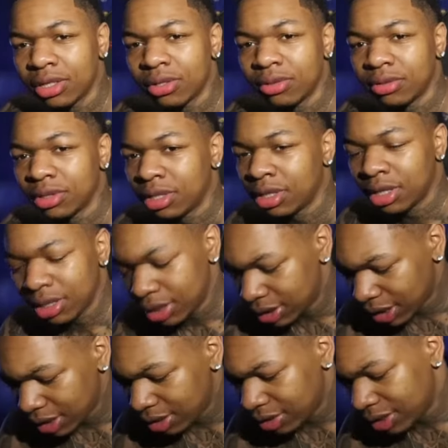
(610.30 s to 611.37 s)
though.
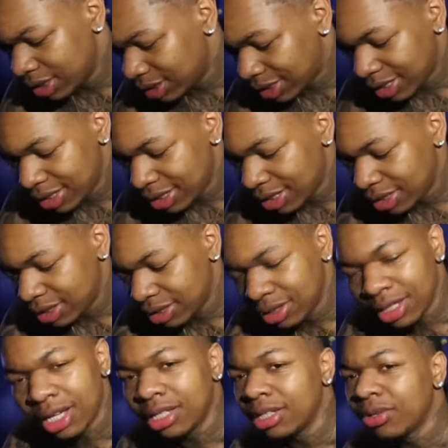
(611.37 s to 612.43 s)
This ain't nothing
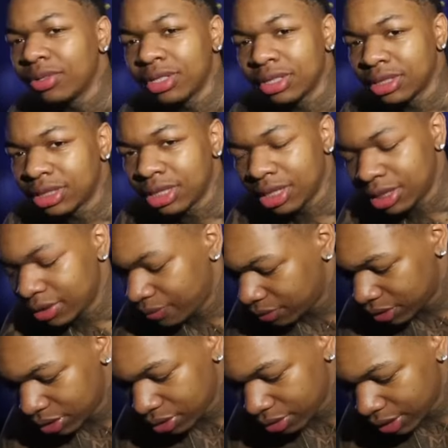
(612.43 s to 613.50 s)
lower than 10
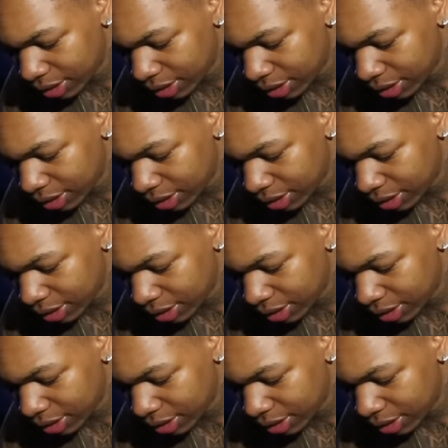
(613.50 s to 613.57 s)
for sure.